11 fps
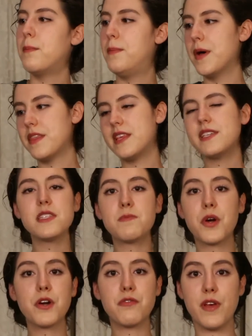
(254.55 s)
But this is
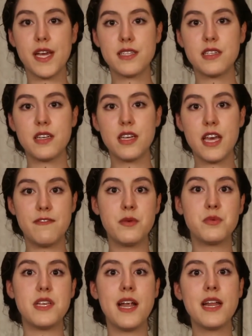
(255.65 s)
perfect. If it
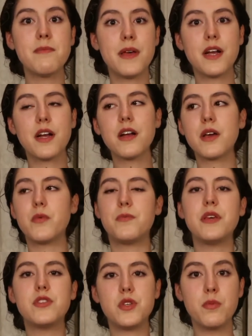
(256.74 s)
was any bigger, it would
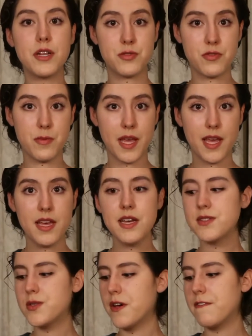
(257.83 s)
be too much for me.
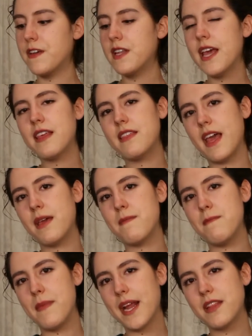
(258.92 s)
So I feel like they
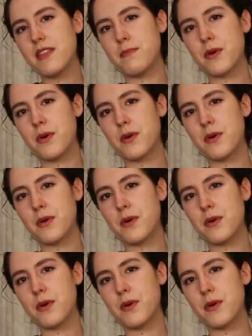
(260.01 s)
made it the